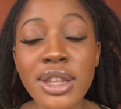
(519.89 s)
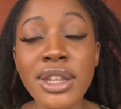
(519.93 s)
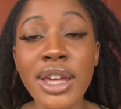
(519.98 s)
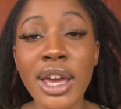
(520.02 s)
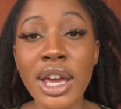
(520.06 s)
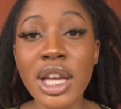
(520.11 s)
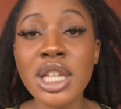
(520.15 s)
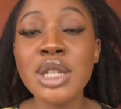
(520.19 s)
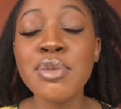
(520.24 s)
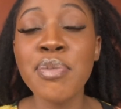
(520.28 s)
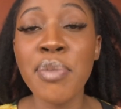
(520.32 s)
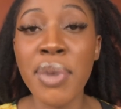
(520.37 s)

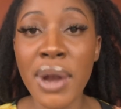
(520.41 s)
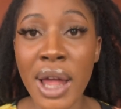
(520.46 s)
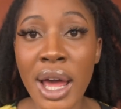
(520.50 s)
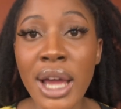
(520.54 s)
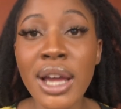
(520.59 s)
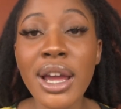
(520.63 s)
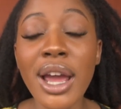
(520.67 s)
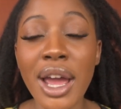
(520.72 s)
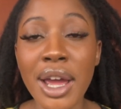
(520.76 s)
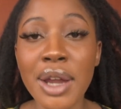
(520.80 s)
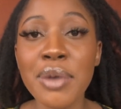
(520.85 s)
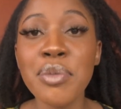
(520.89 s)
yes,
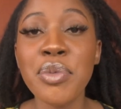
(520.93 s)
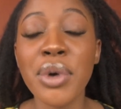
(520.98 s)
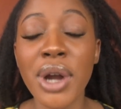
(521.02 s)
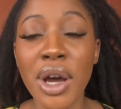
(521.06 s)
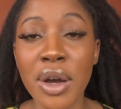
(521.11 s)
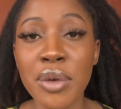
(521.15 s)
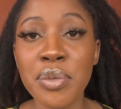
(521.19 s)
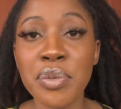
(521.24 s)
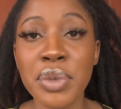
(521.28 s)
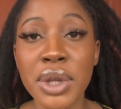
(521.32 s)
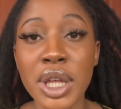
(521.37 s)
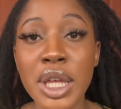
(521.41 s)
black and
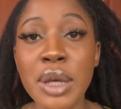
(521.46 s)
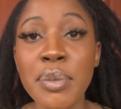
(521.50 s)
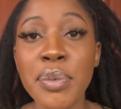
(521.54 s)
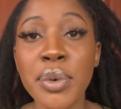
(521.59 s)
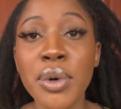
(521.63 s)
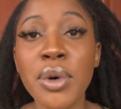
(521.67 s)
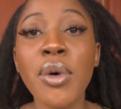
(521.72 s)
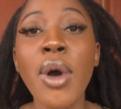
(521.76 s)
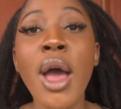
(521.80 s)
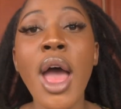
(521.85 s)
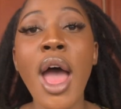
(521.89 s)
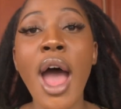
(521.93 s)
brown
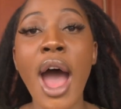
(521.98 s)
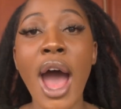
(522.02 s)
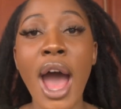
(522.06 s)
people